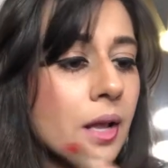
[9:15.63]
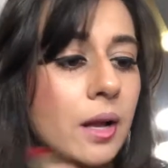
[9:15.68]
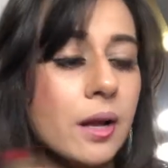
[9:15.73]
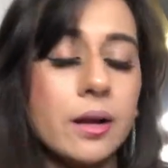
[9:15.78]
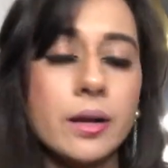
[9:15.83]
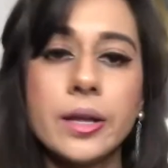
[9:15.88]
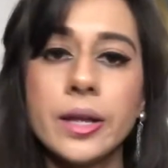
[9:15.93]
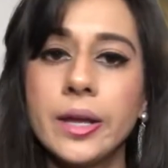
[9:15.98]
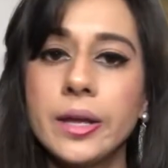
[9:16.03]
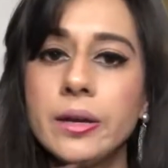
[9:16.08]

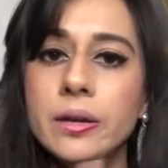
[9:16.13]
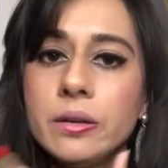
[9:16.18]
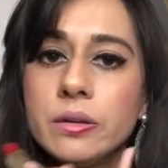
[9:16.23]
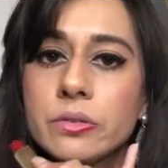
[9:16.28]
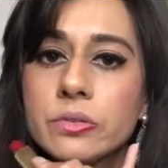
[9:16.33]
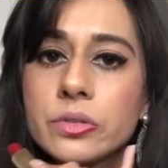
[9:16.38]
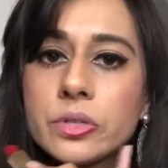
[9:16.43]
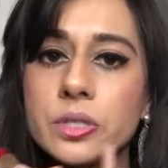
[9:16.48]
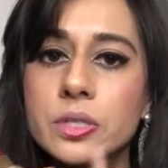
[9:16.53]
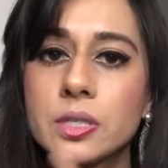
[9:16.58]
Again,
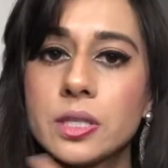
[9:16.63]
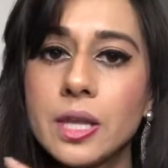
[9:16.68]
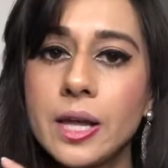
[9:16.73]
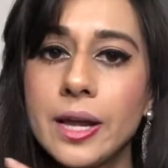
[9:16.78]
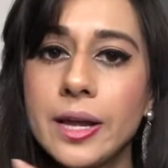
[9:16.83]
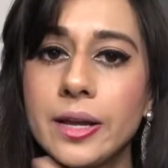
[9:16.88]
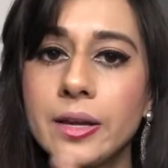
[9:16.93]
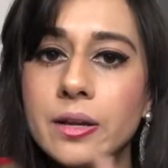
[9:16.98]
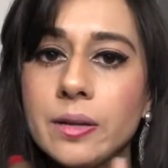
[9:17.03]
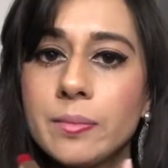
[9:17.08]
just
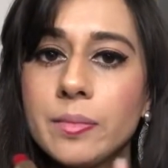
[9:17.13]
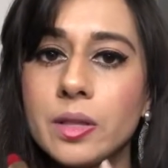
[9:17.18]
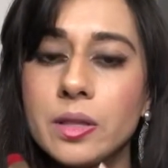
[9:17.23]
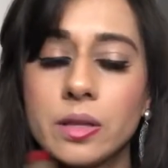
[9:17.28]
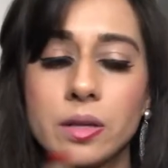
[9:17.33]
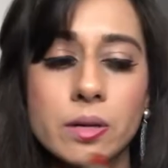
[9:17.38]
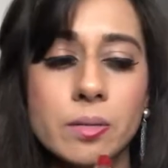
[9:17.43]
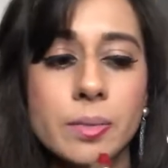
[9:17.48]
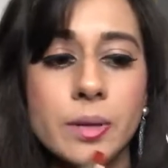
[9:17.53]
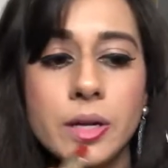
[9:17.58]
line them a
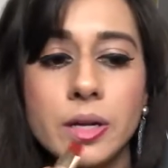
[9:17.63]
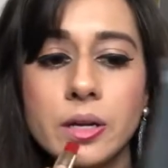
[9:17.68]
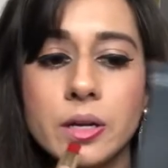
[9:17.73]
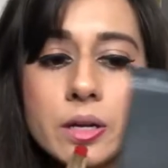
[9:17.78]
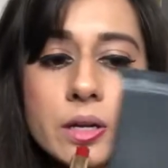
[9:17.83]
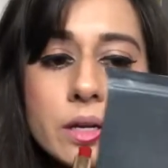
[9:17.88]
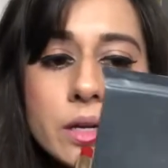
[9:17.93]
little bit.